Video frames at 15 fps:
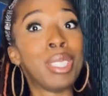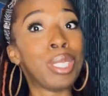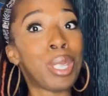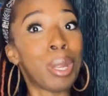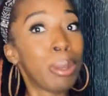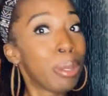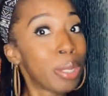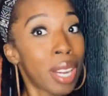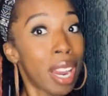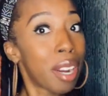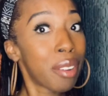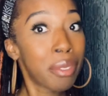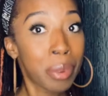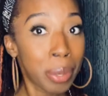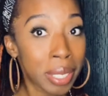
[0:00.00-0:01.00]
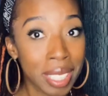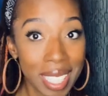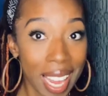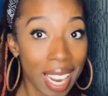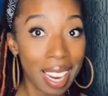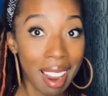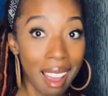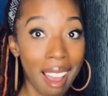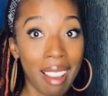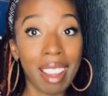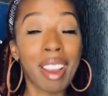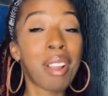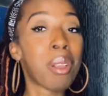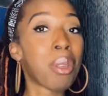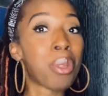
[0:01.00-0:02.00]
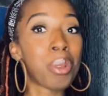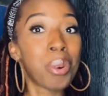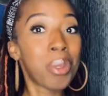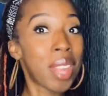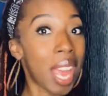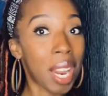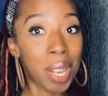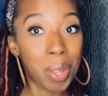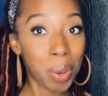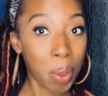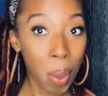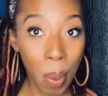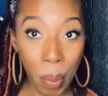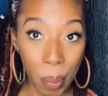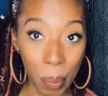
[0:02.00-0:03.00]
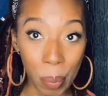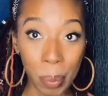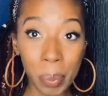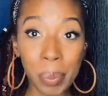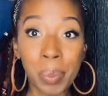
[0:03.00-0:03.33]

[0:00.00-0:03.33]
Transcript: Don't try to force that lock through that little hole,